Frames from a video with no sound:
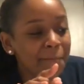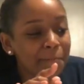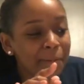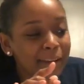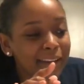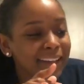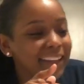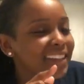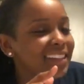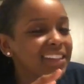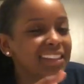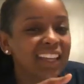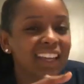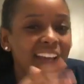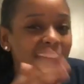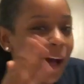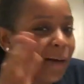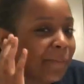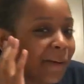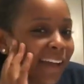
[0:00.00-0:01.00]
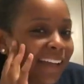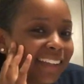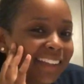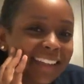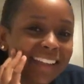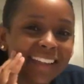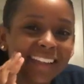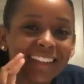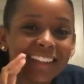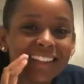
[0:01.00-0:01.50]
But he said, I might
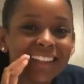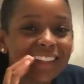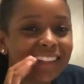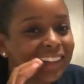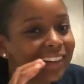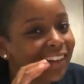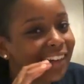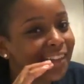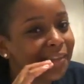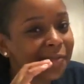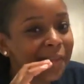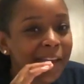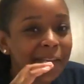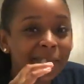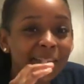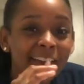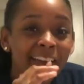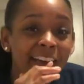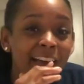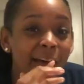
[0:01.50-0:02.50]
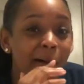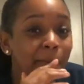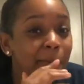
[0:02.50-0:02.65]
look innocent and all, baby,